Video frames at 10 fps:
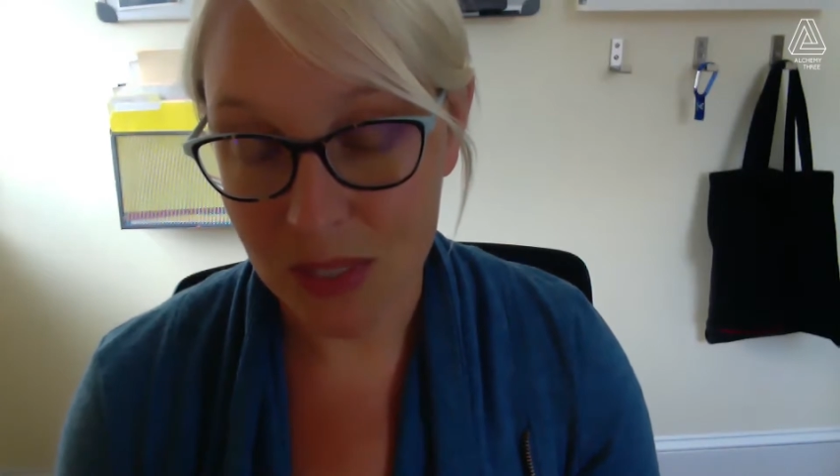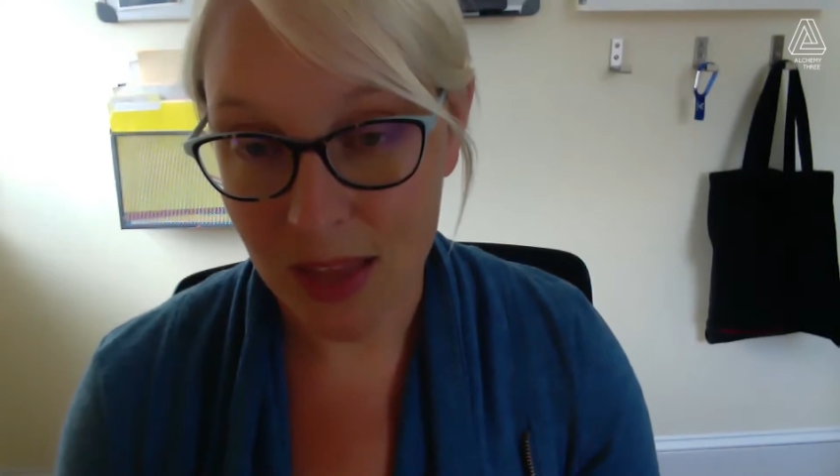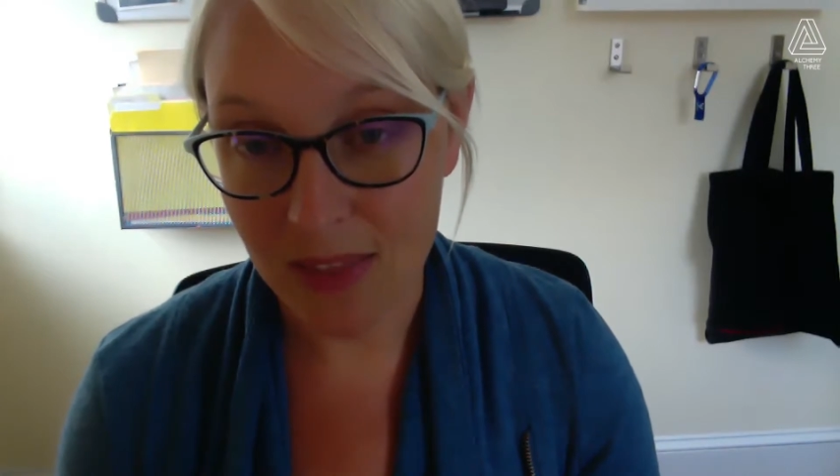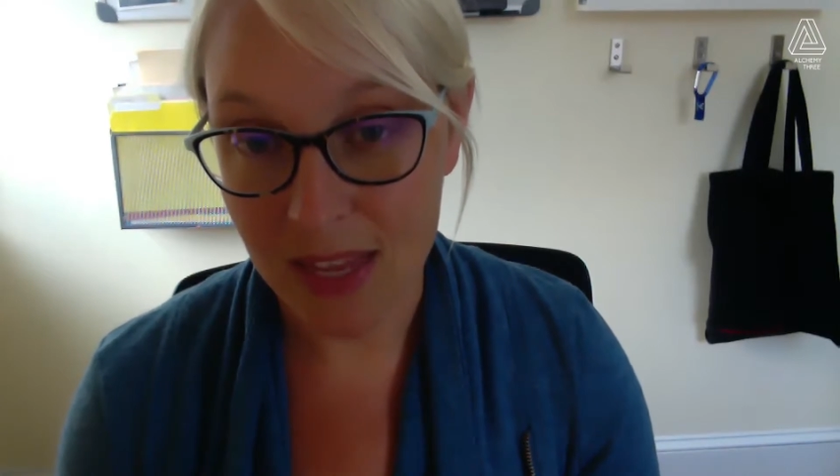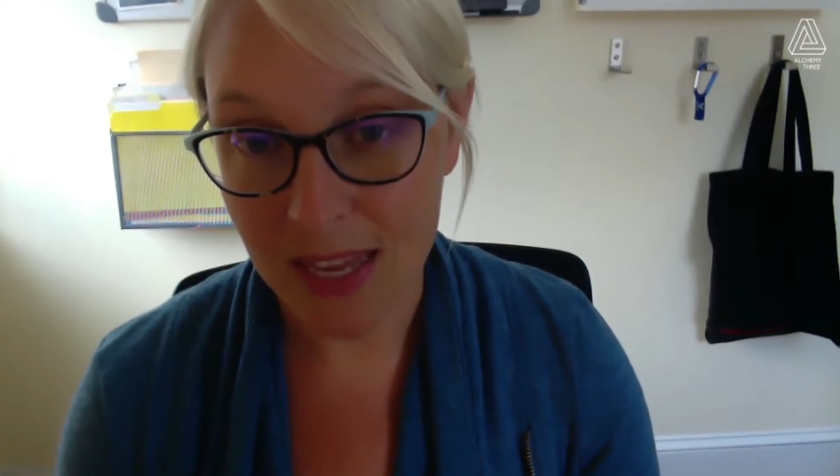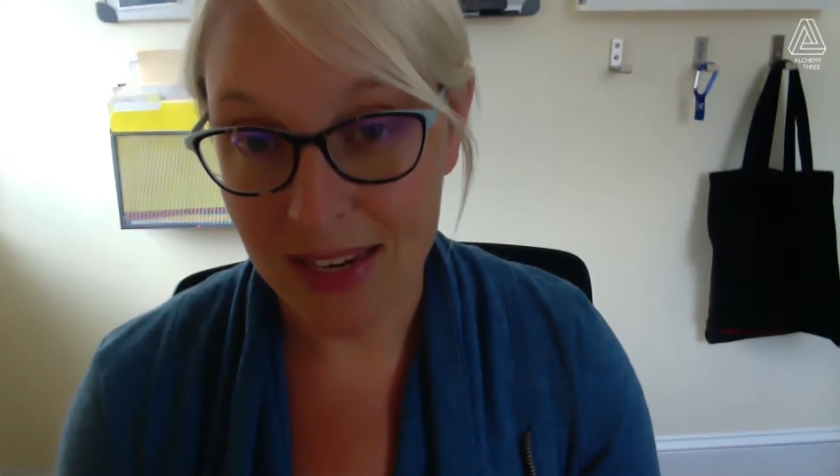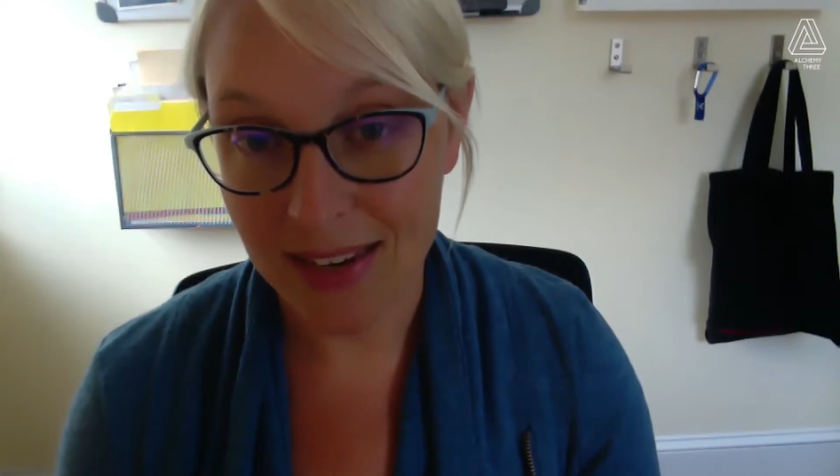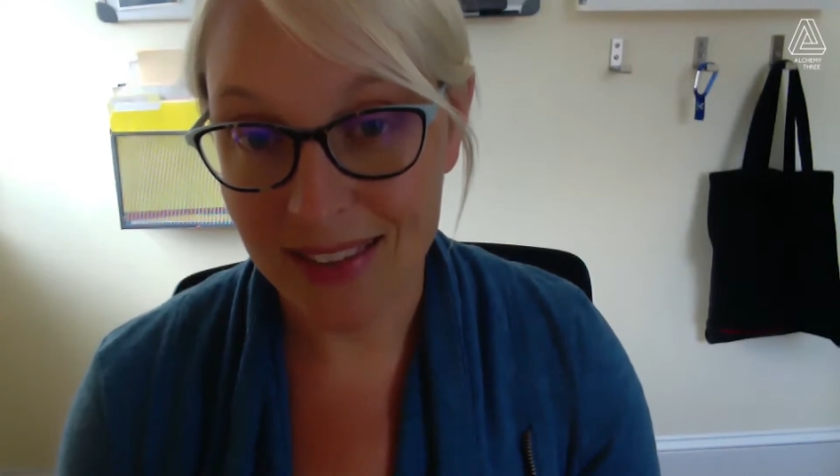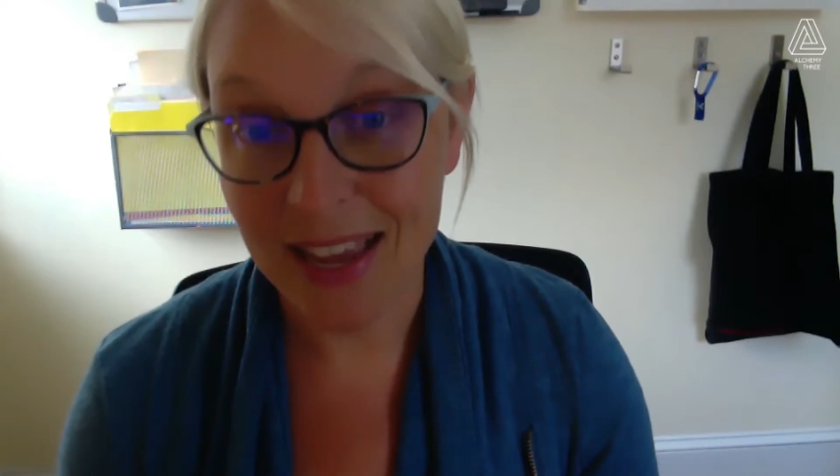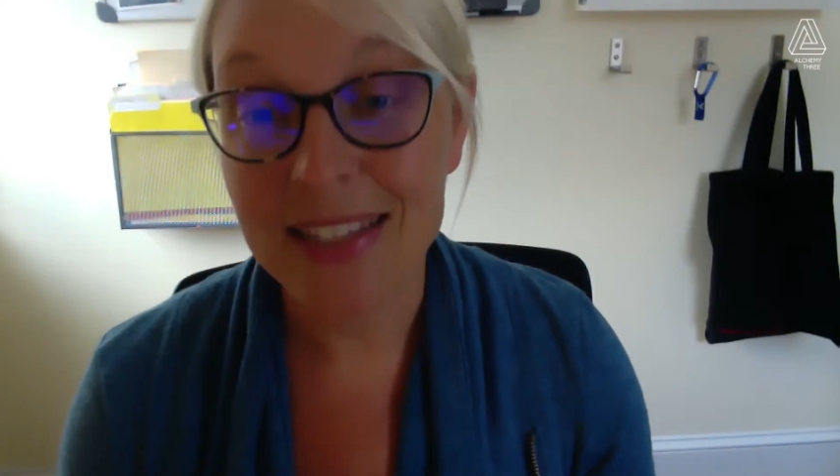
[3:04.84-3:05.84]
and
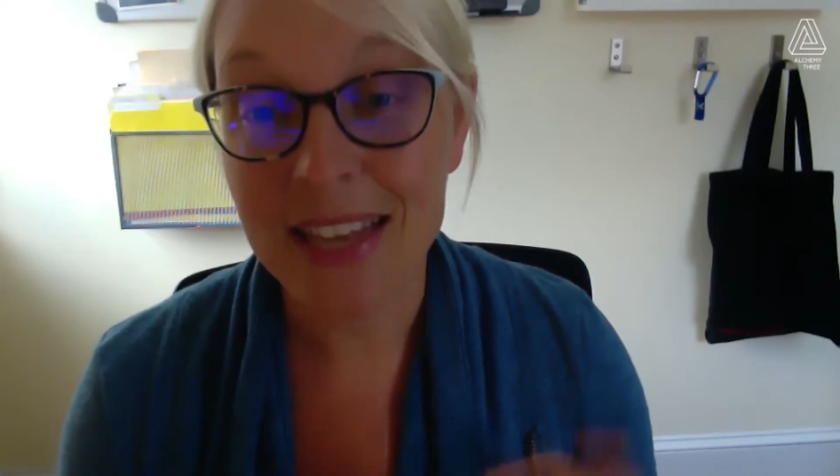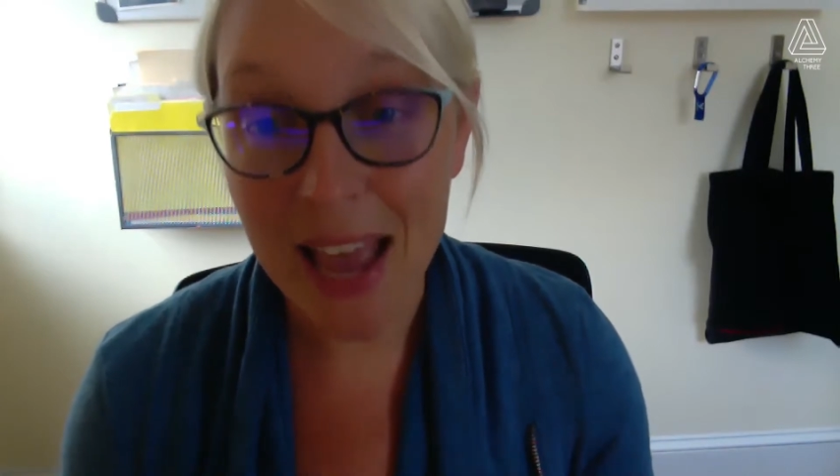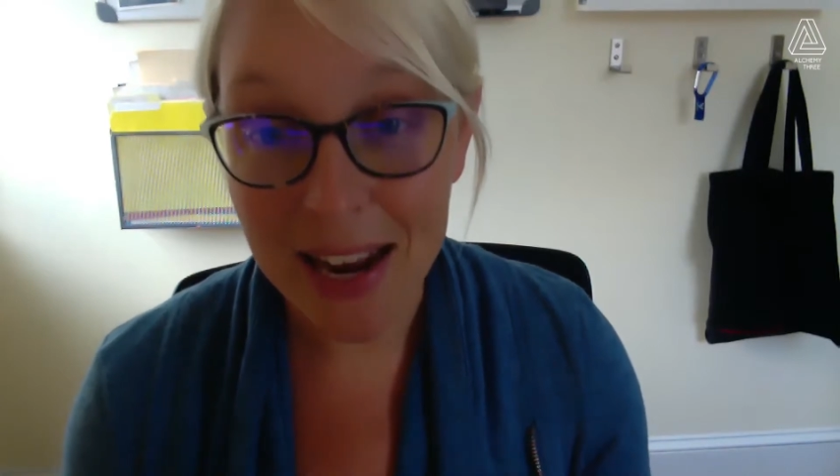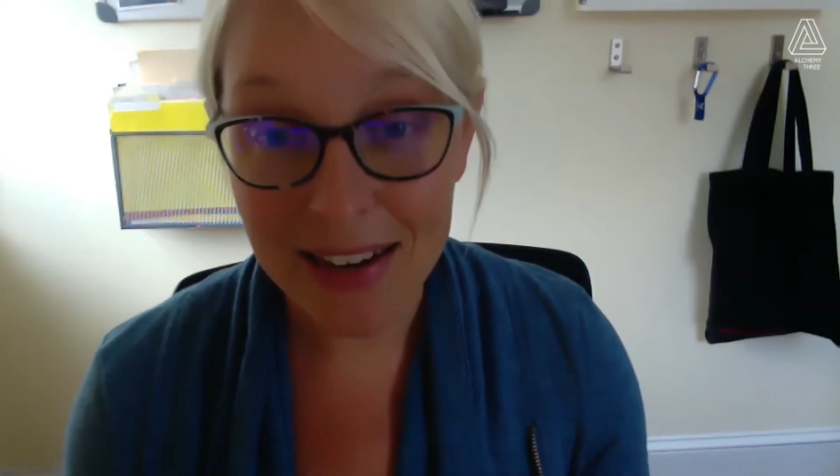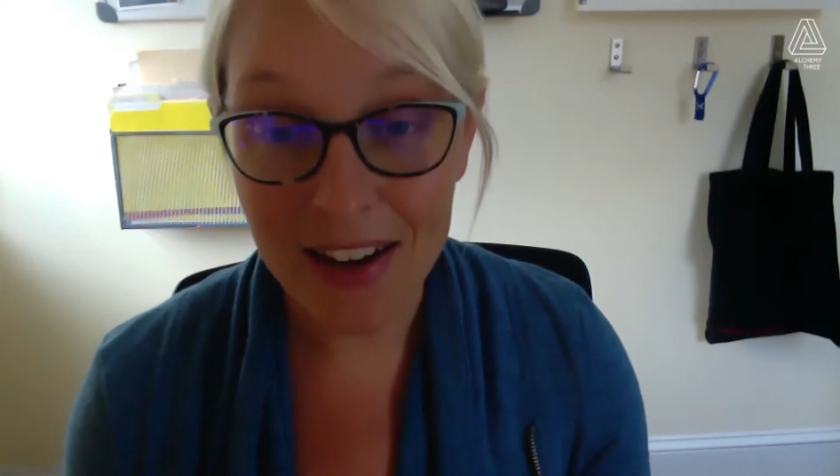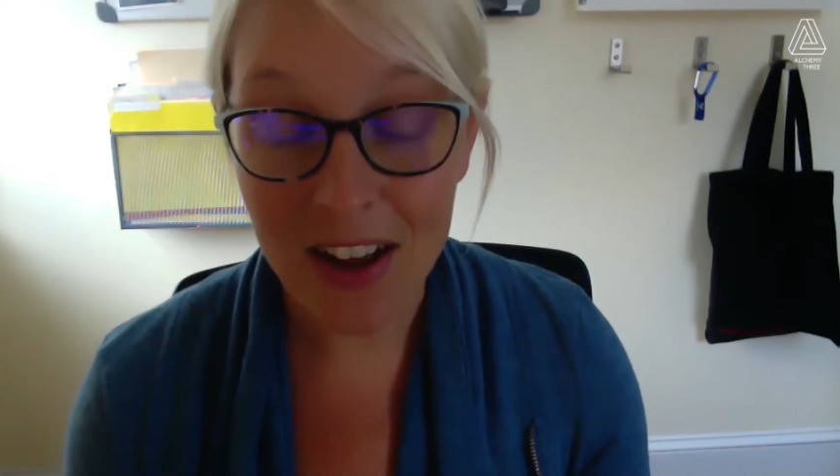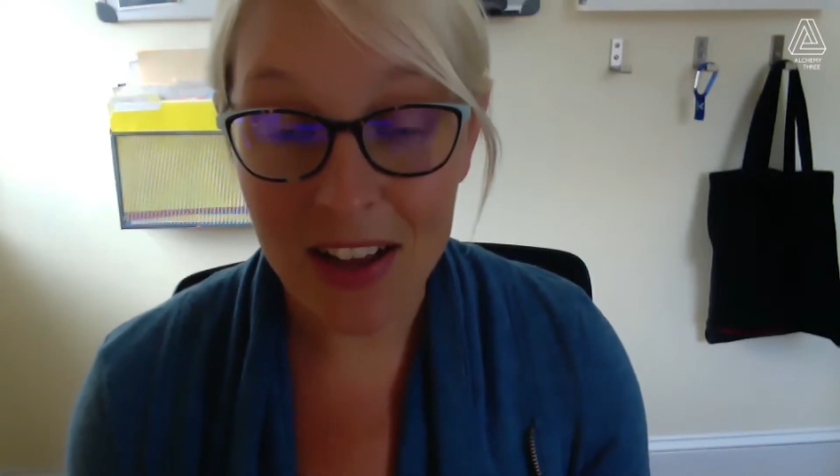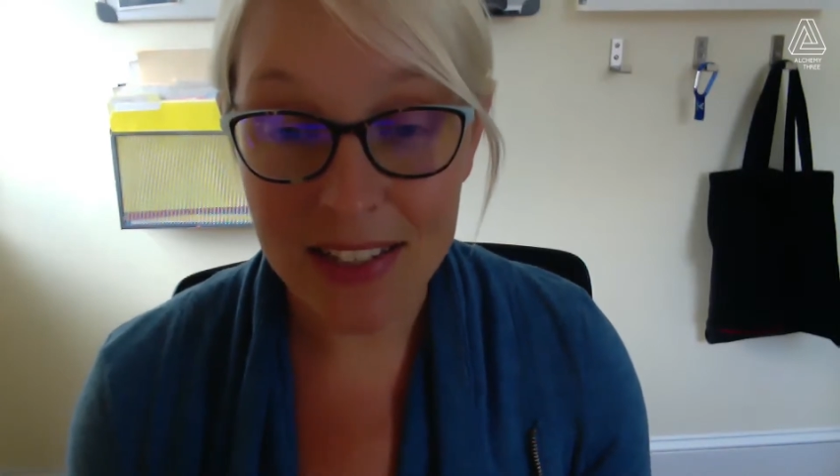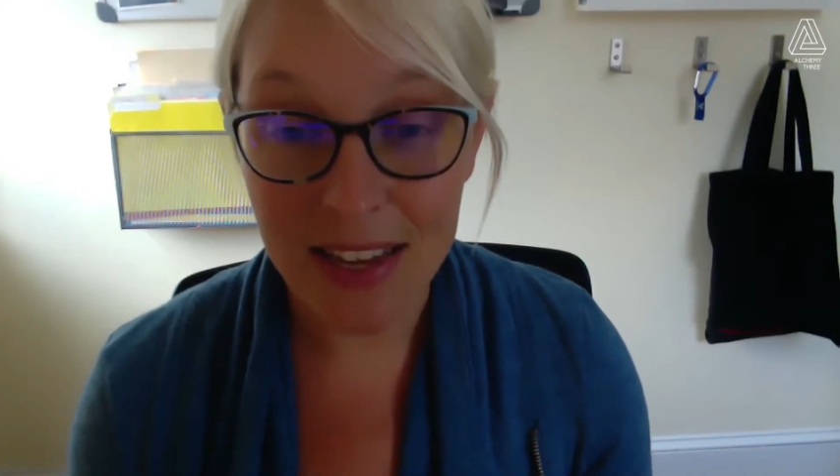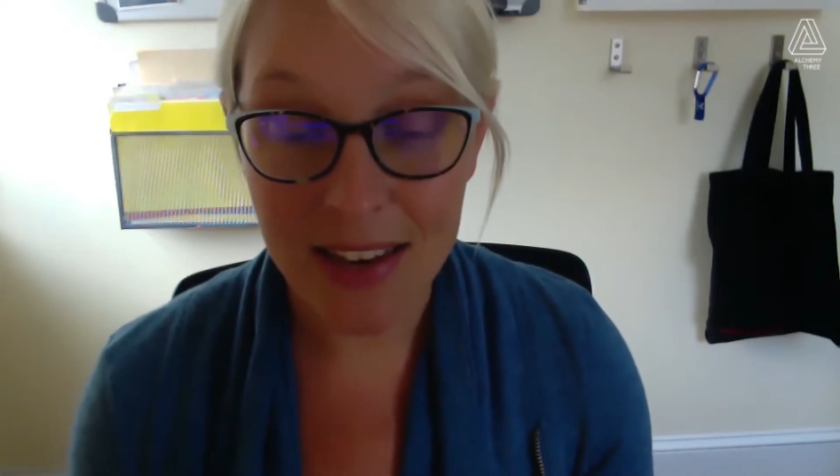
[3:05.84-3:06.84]
then that's added
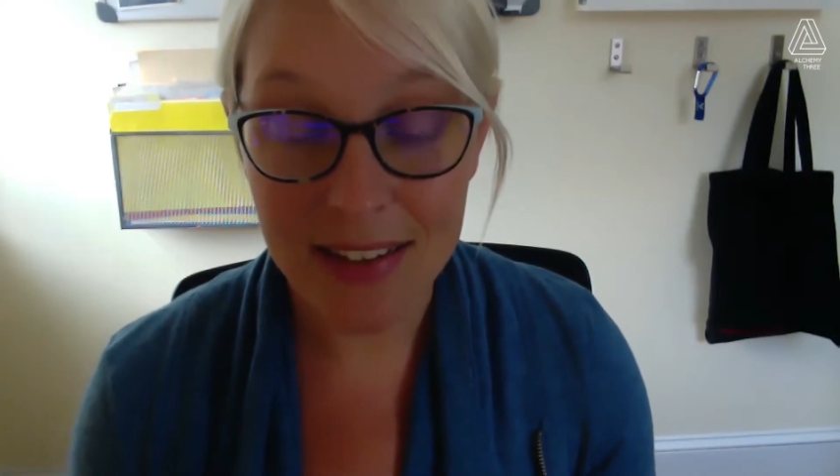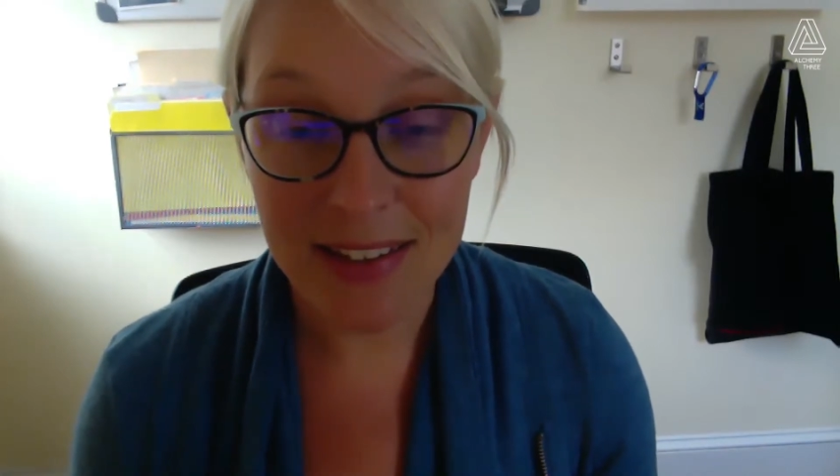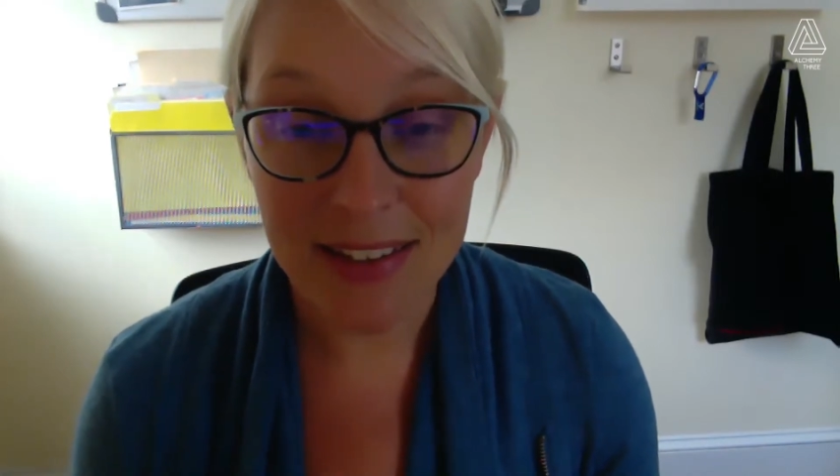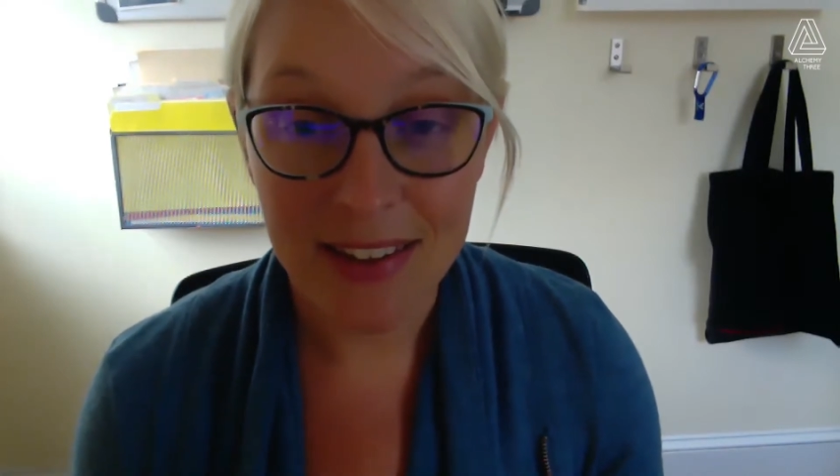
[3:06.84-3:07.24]
content